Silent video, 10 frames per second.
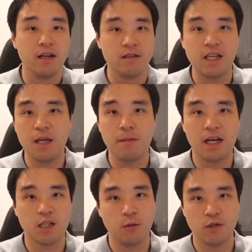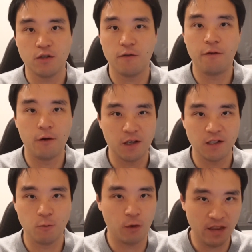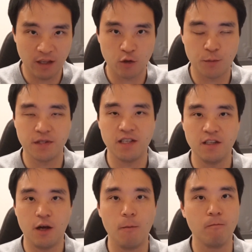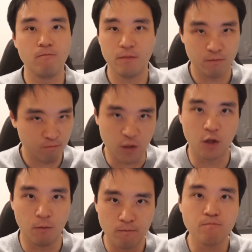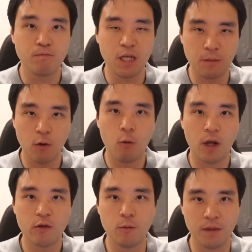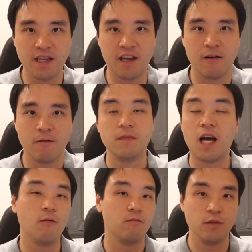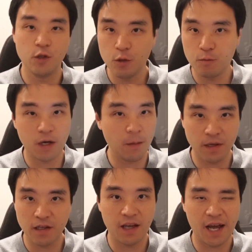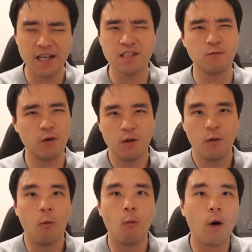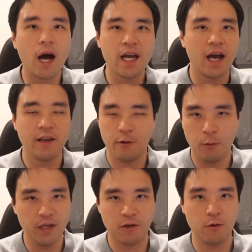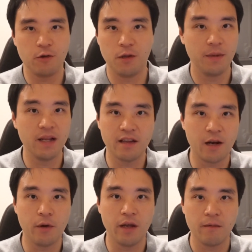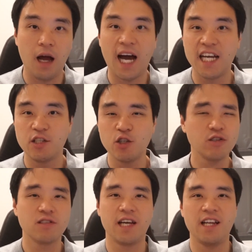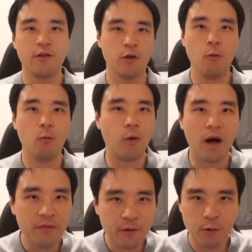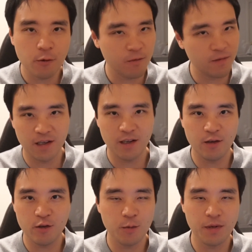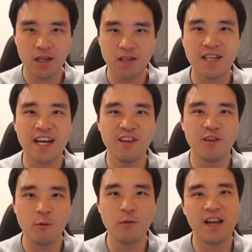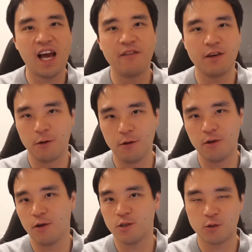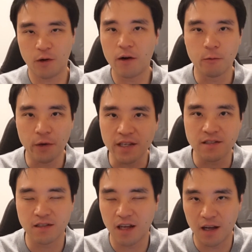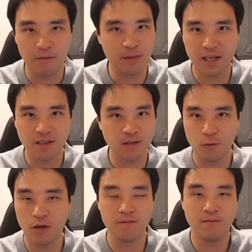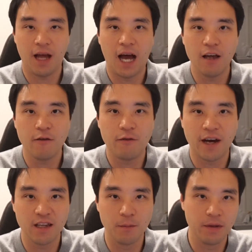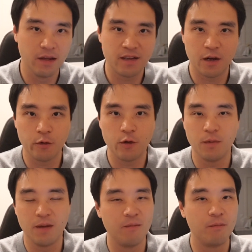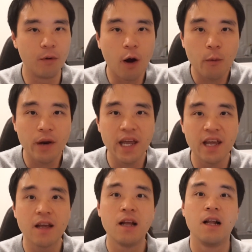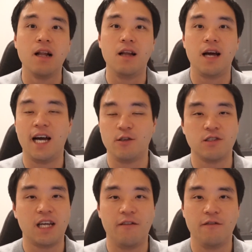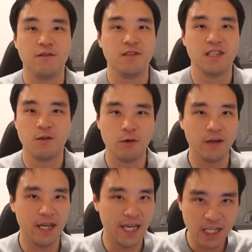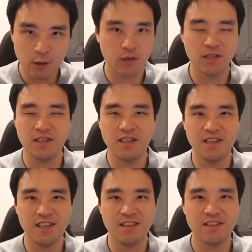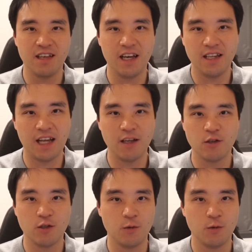they might as well just focus 100% on, people who want to be there. Now, you're probably gonna ask, well, why I don't want to go to the military? I just kind of don't want to be honest. I don't really have a good or strong reason because, well, I find the military to be boring. I just have zero interest in it, and I just